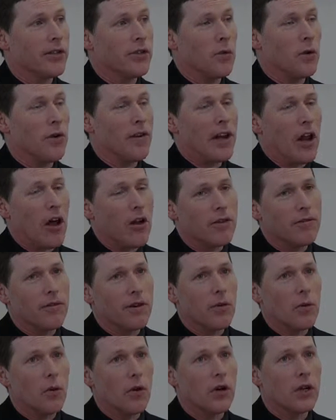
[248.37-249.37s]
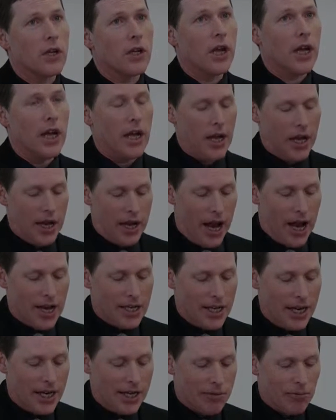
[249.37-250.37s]
So a lot of our work
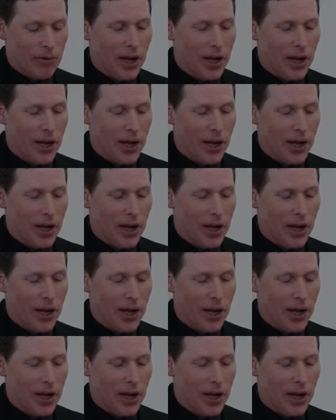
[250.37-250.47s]
takes